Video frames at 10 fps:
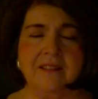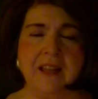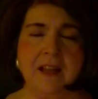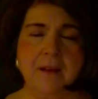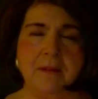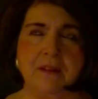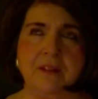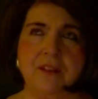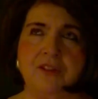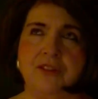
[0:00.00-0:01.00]
come into
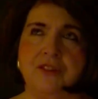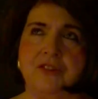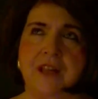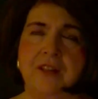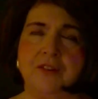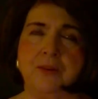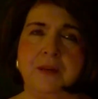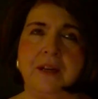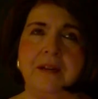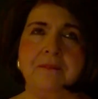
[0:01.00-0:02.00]
the church
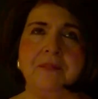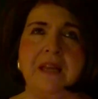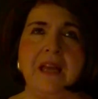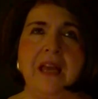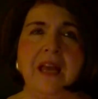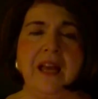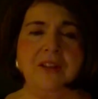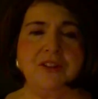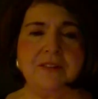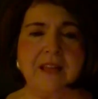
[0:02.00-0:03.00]
sanctuary. And
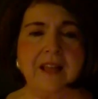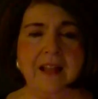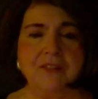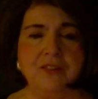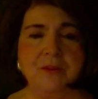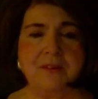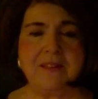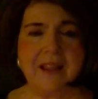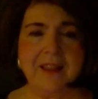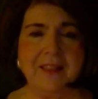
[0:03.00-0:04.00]
she said as she was
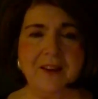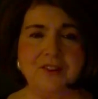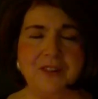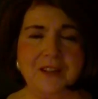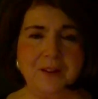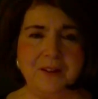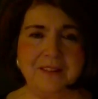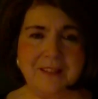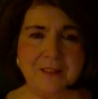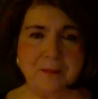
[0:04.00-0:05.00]
sitting there, she noticed
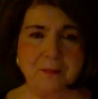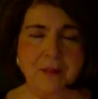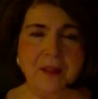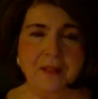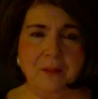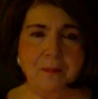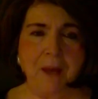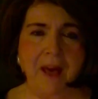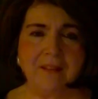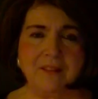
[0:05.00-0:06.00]
that the
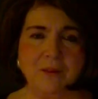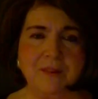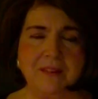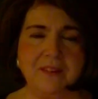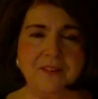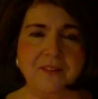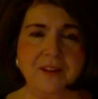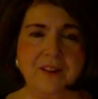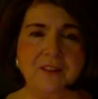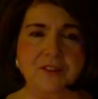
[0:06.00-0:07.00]
pastor was in the front
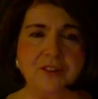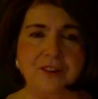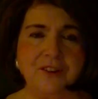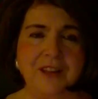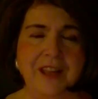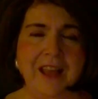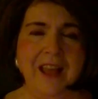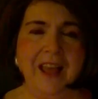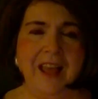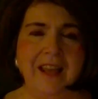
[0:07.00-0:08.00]
of the church,
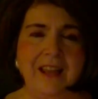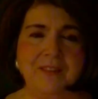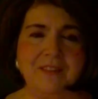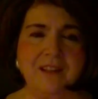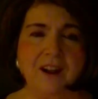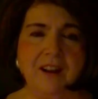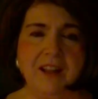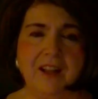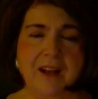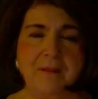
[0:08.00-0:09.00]
and he
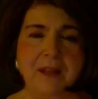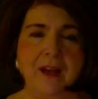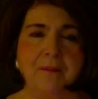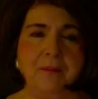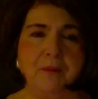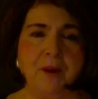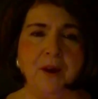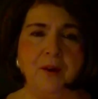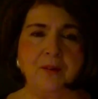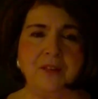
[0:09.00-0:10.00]
started coming up the
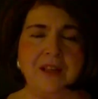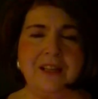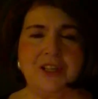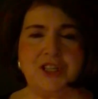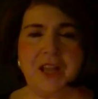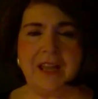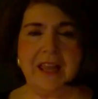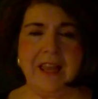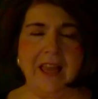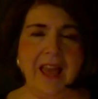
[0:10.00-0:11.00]
rows,
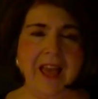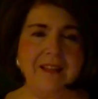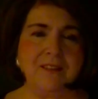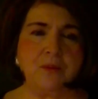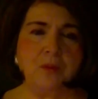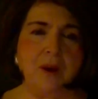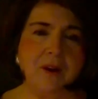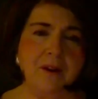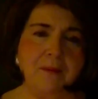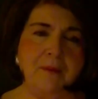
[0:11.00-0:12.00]
shaking hands and
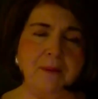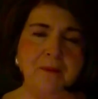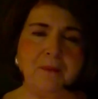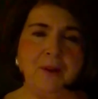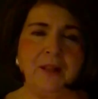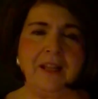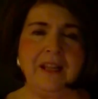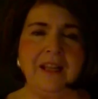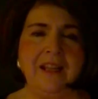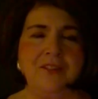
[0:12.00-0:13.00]
welcoming people. And
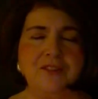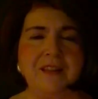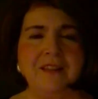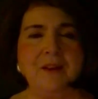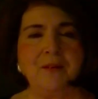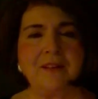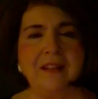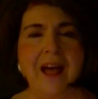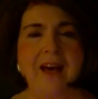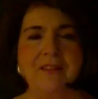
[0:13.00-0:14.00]
she said there was
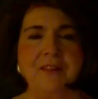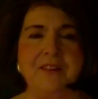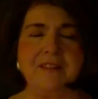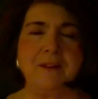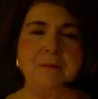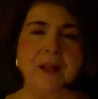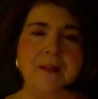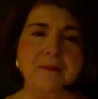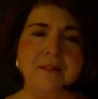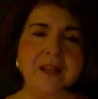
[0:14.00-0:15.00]
laughter and
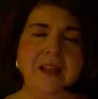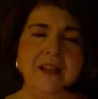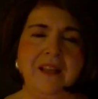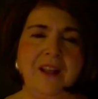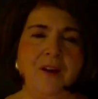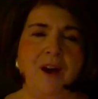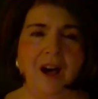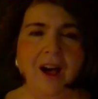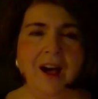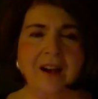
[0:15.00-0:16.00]
sometimes,
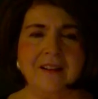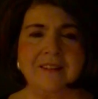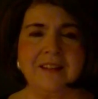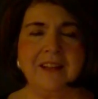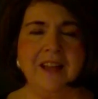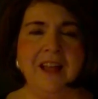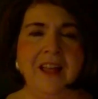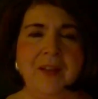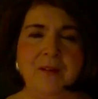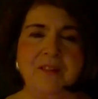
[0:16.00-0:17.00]
hugs, and
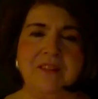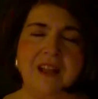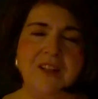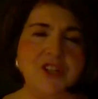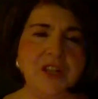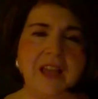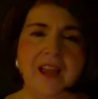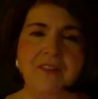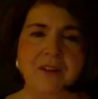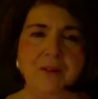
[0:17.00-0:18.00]
he was touching
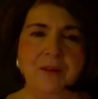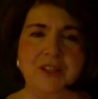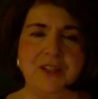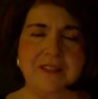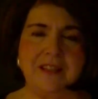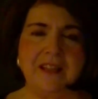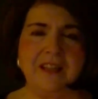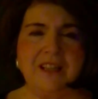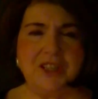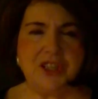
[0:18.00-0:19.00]
everyone. She said
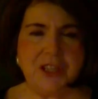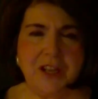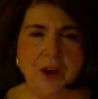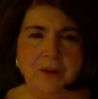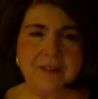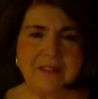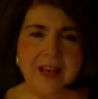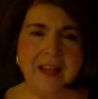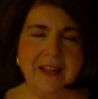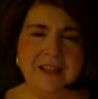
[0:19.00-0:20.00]
she noticed
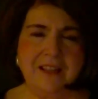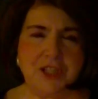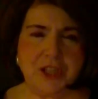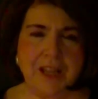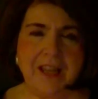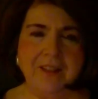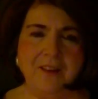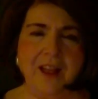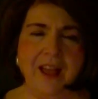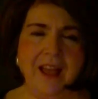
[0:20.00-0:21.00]
that, shaking their
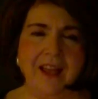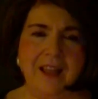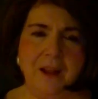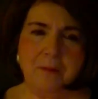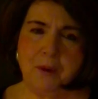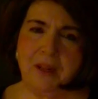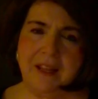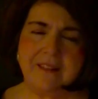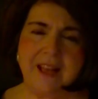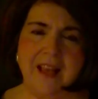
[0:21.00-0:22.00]
hand, putting
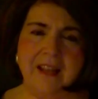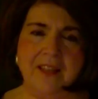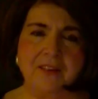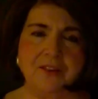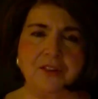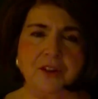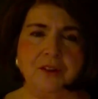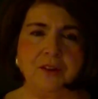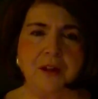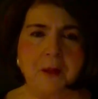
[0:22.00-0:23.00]
his hand on their
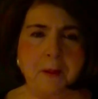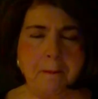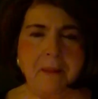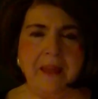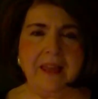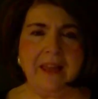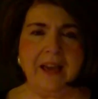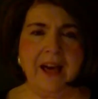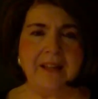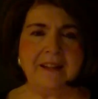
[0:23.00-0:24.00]
shoulder, making
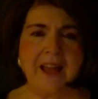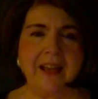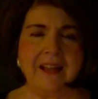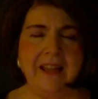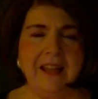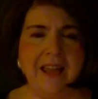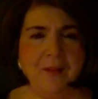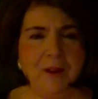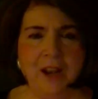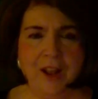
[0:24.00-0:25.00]
contact. He
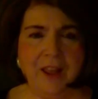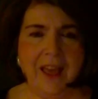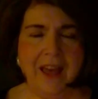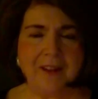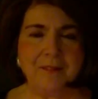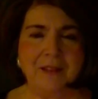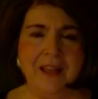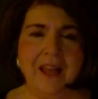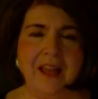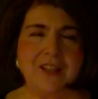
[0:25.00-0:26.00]
would look at him.
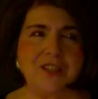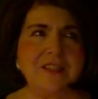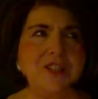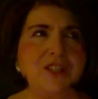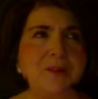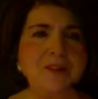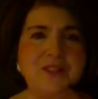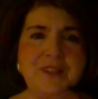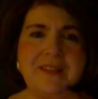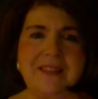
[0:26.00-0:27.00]
And she said she was just